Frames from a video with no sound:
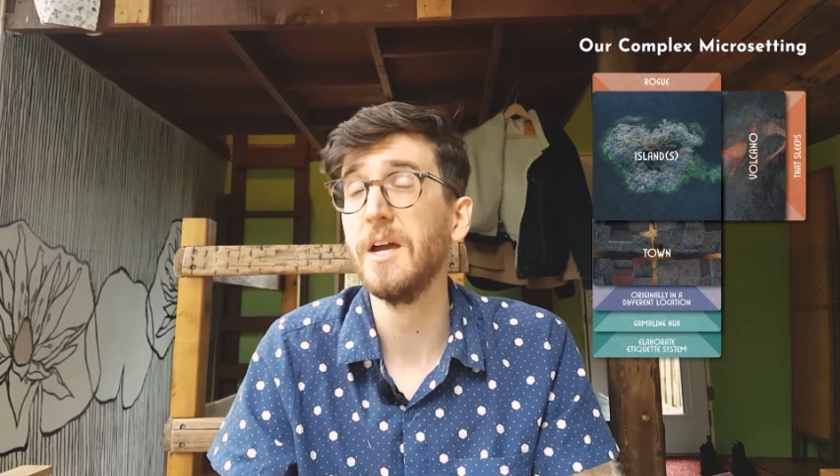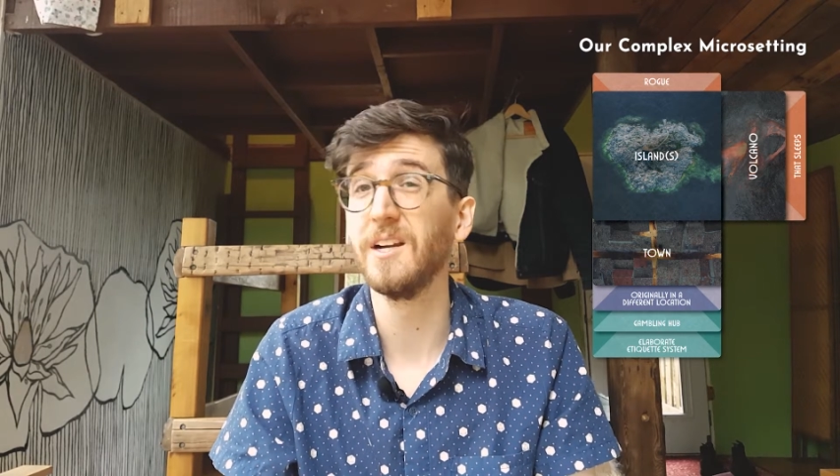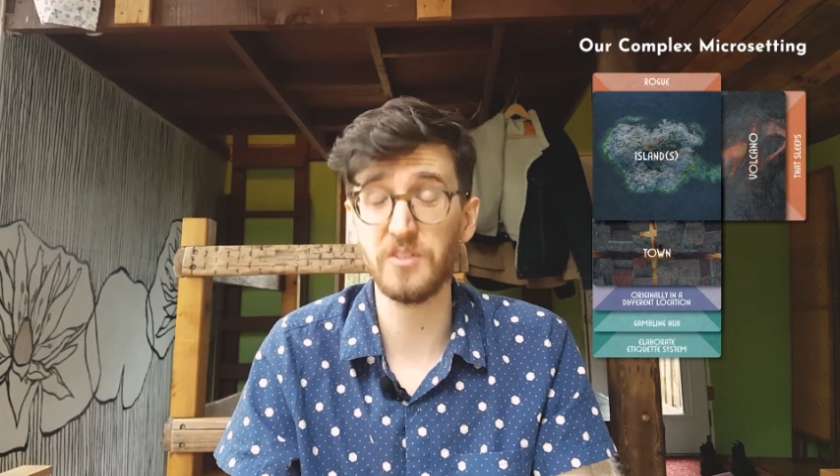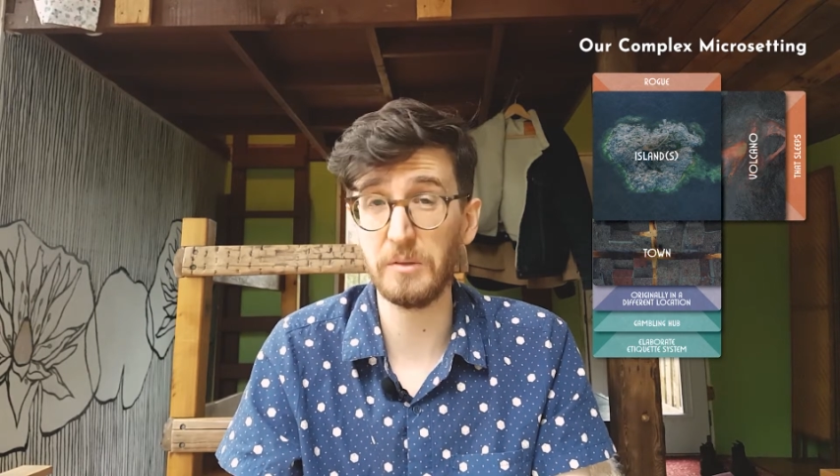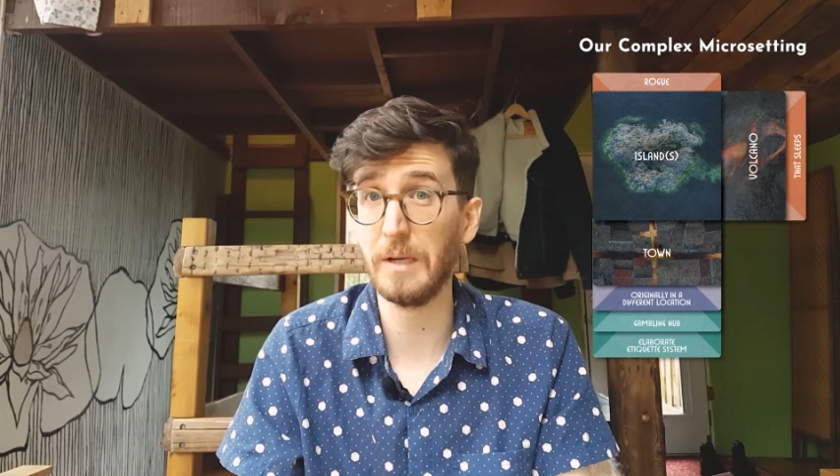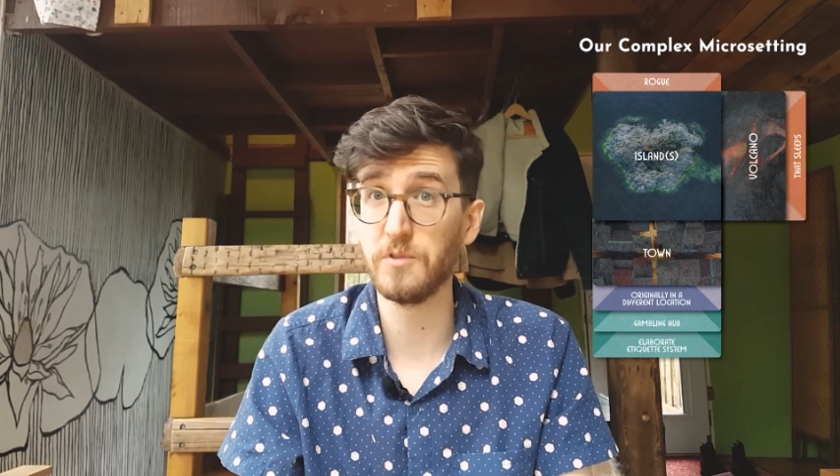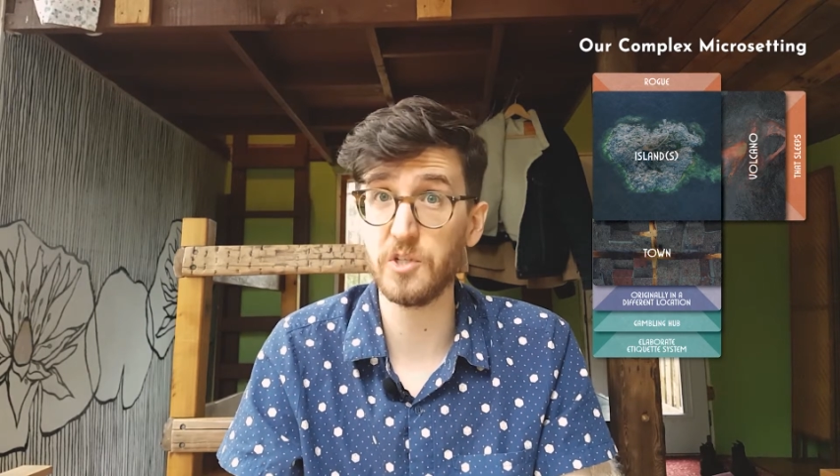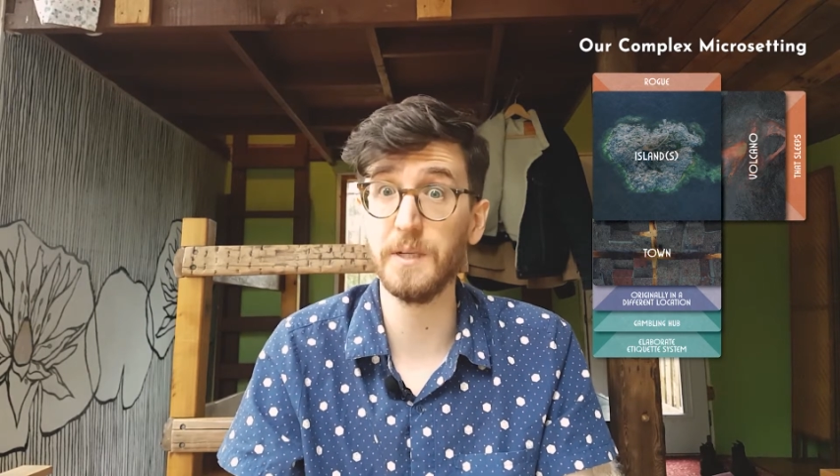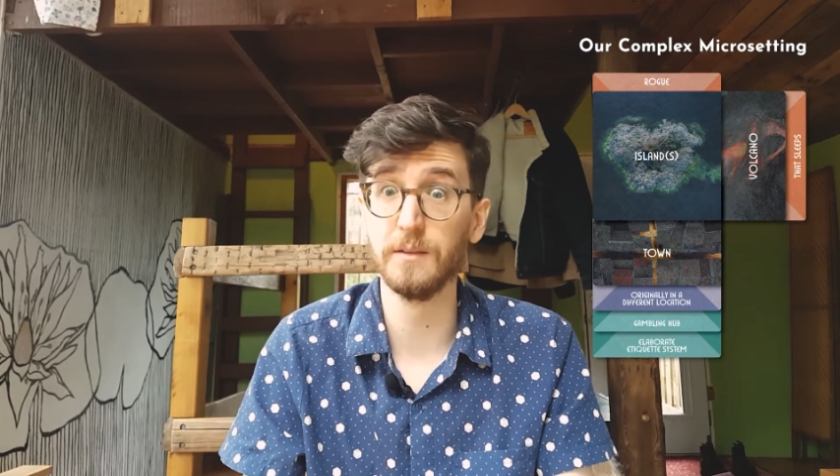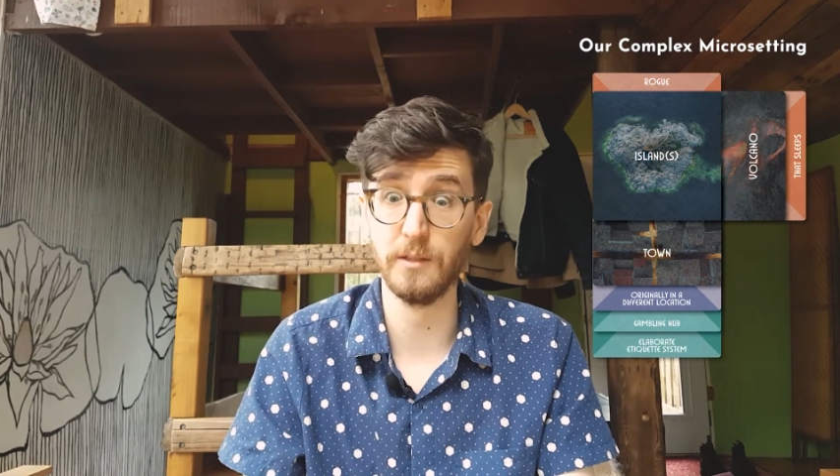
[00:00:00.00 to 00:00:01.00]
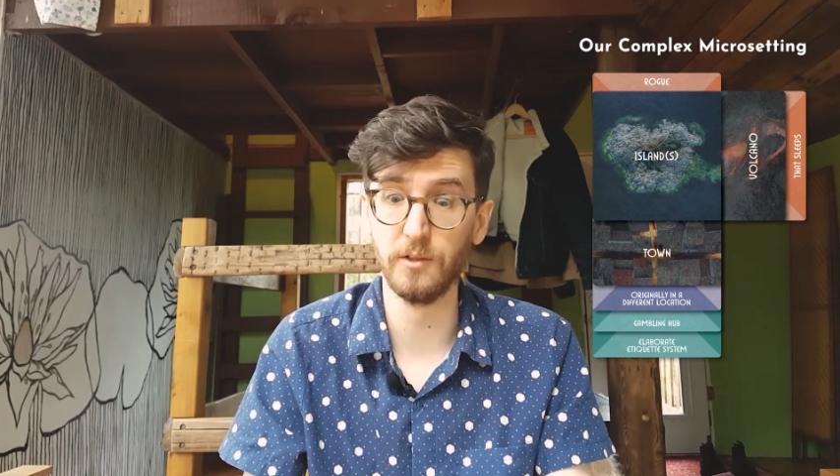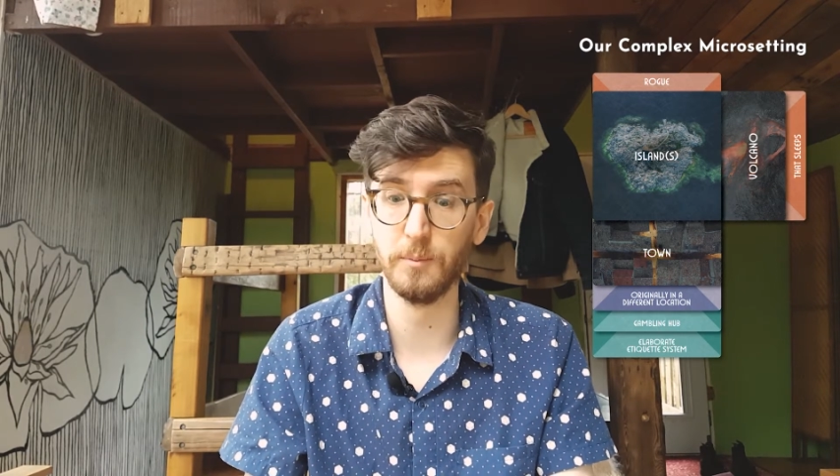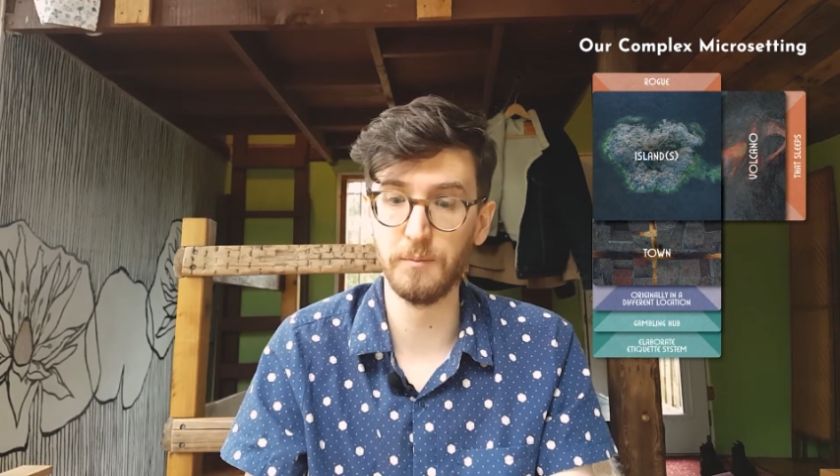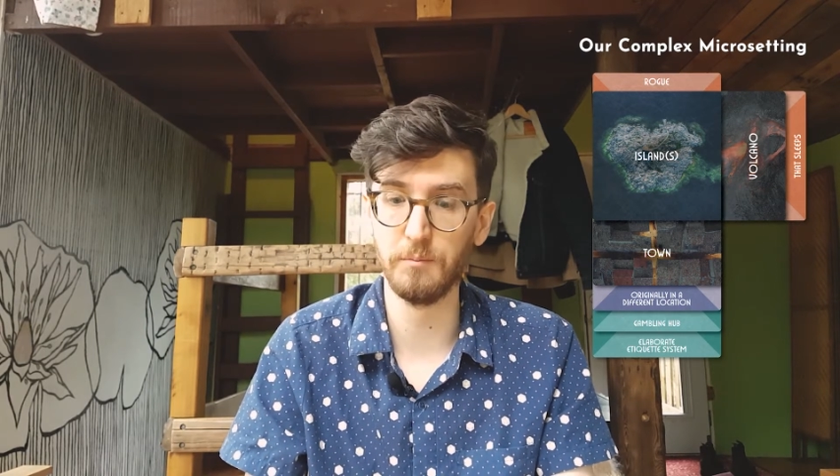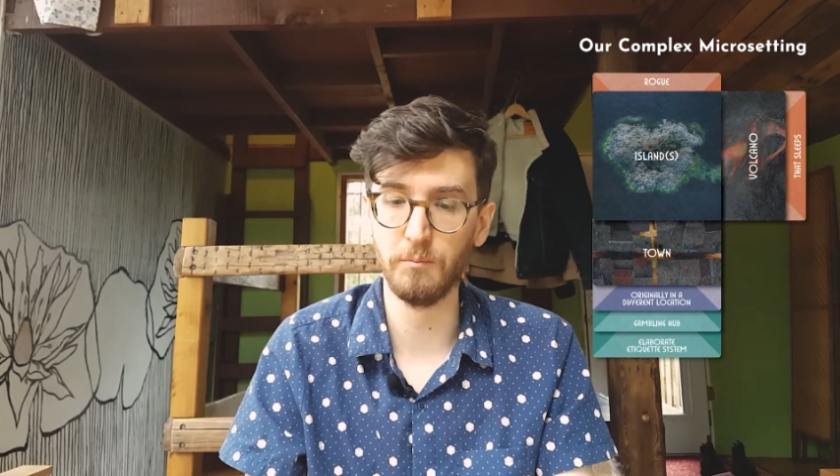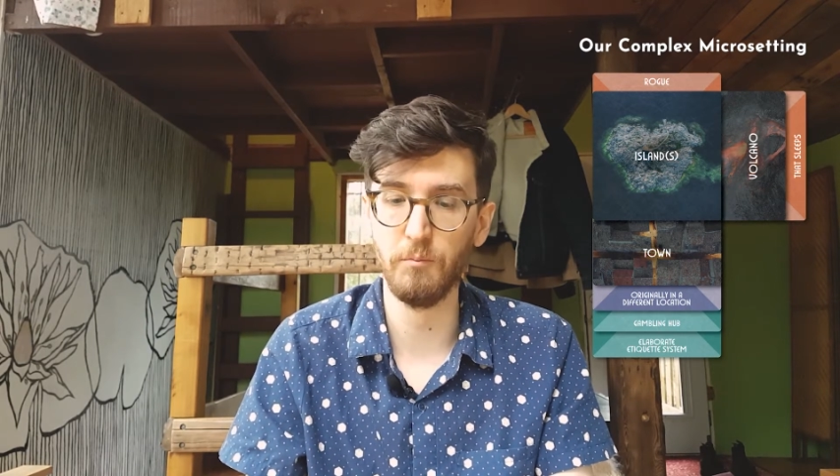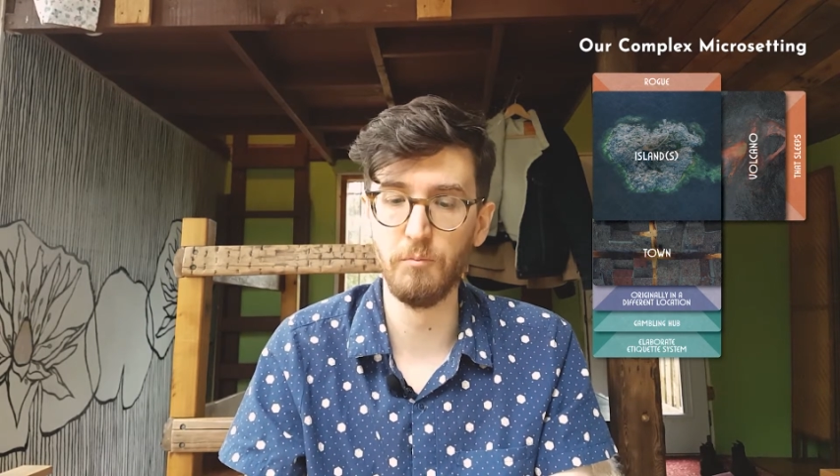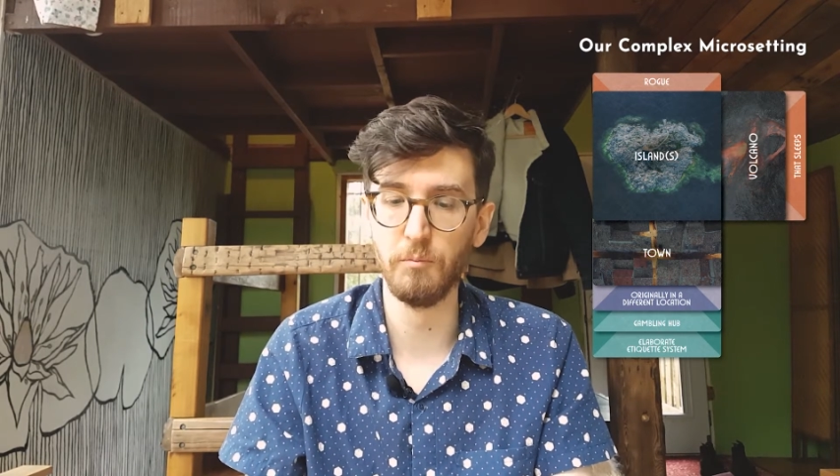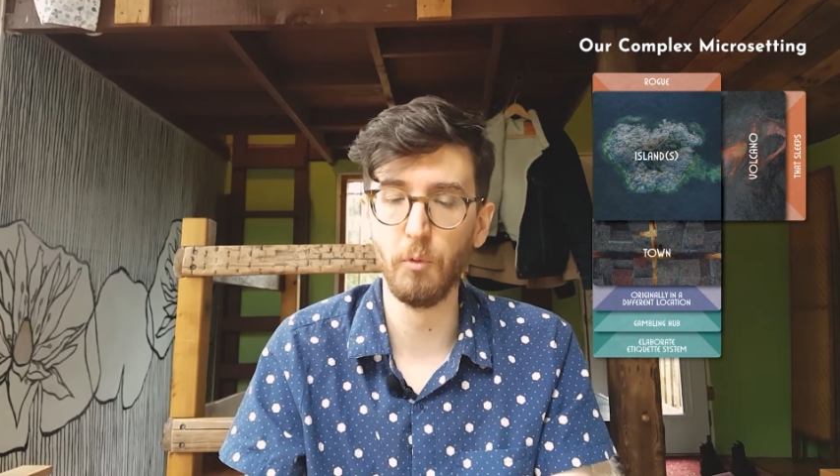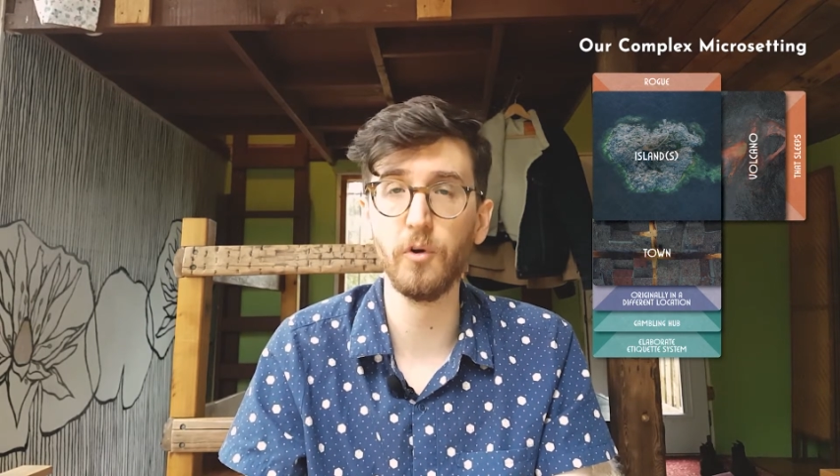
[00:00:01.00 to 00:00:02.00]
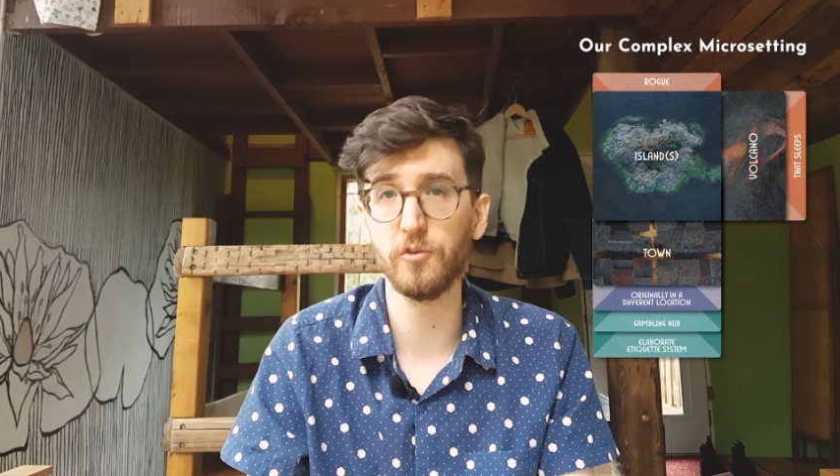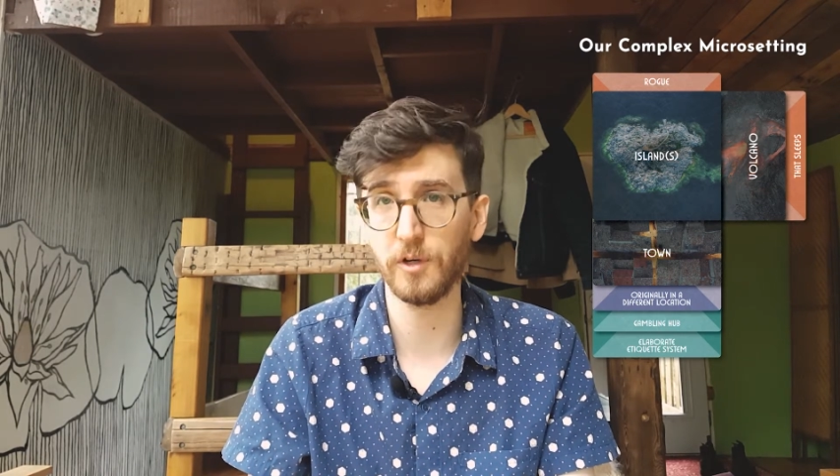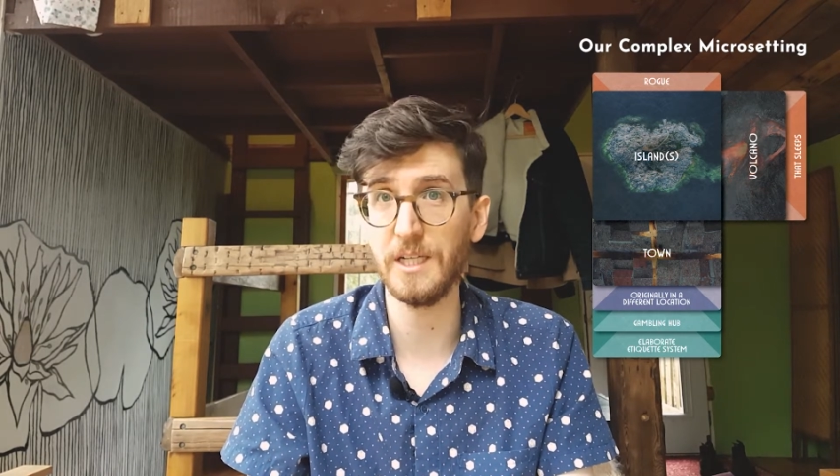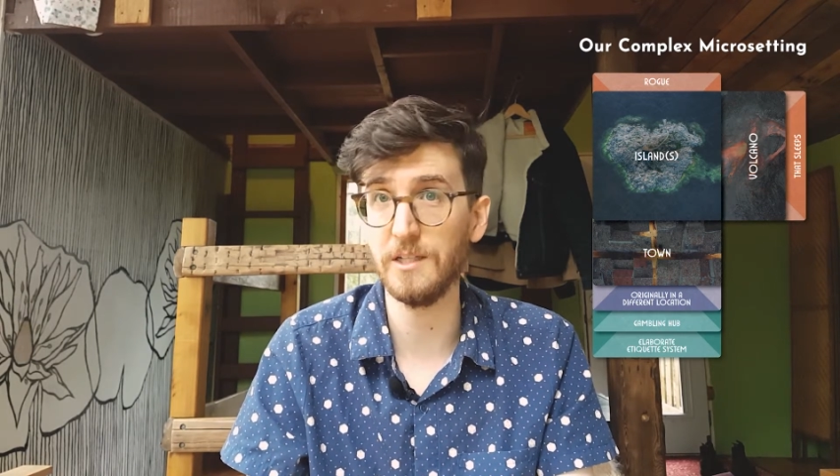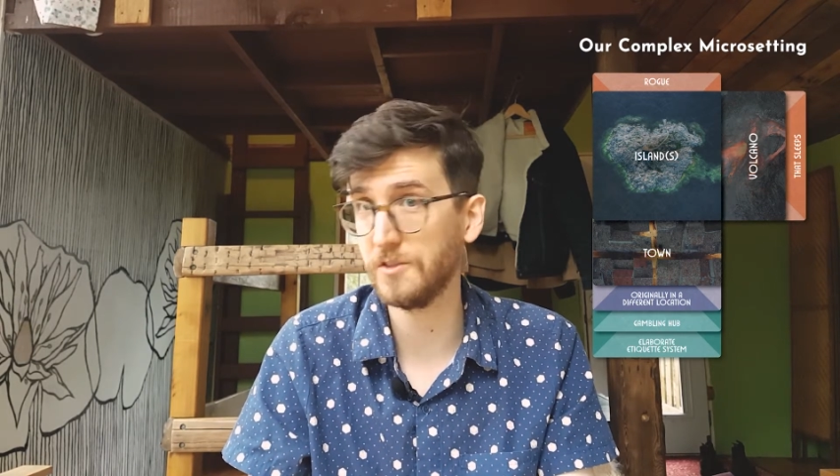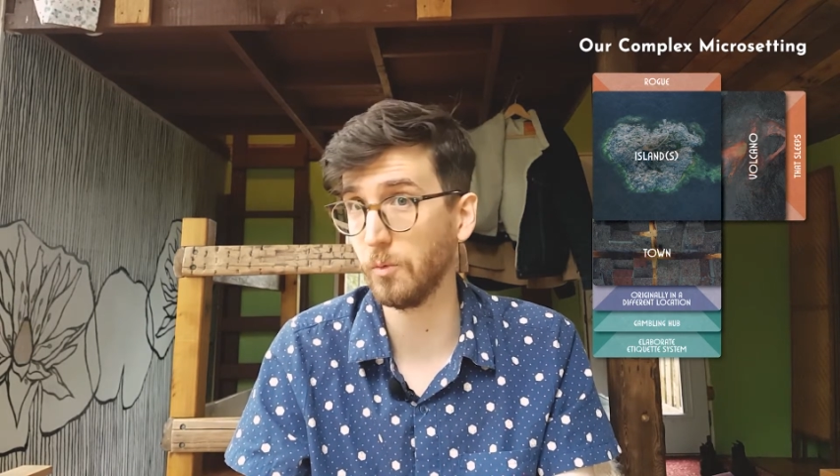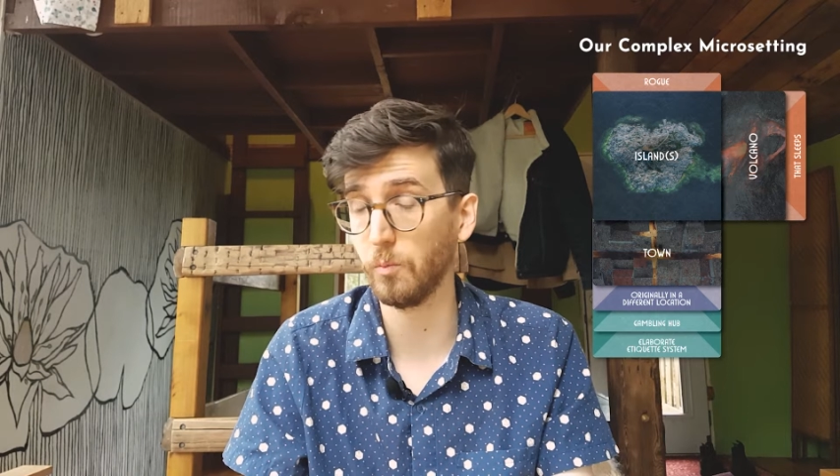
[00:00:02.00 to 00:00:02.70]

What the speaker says: can sometimes just be a little bit more tricky to